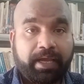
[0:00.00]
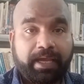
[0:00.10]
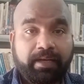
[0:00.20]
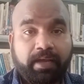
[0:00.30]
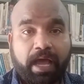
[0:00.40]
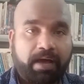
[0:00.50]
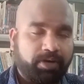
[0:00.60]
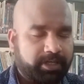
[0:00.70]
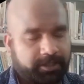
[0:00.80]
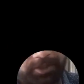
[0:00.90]
in our
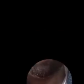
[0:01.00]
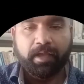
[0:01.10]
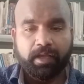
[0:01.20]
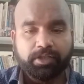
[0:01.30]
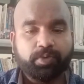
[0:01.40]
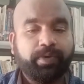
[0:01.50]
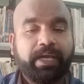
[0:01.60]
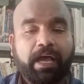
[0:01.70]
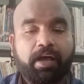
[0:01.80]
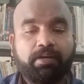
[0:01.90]
country. So we
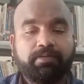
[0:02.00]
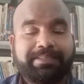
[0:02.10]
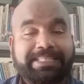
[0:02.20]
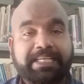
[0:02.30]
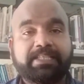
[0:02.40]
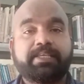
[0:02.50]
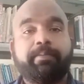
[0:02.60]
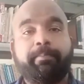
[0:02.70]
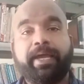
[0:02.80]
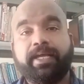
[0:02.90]
have 6
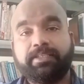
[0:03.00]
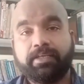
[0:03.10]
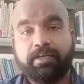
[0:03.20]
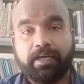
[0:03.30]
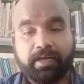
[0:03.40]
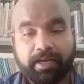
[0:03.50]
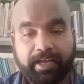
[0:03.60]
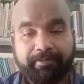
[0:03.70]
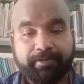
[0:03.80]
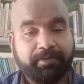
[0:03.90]
major
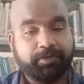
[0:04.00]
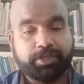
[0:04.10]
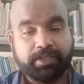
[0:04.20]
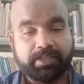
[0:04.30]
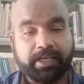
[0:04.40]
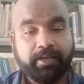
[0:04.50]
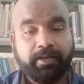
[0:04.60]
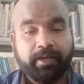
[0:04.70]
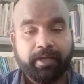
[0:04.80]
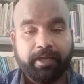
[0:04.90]
relief divisions
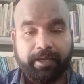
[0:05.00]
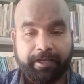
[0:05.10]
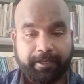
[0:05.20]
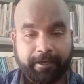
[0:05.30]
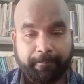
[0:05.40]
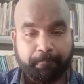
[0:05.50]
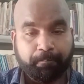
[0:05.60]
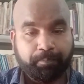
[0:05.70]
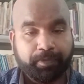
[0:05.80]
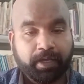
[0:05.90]
in India.
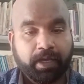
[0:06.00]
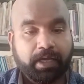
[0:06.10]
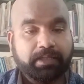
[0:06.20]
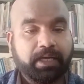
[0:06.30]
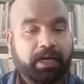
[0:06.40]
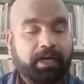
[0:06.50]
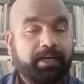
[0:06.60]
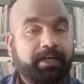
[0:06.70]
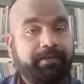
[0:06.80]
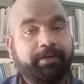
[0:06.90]

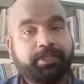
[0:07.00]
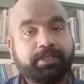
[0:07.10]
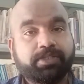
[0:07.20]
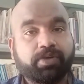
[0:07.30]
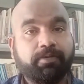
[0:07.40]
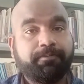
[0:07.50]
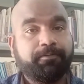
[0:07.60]
The divisions of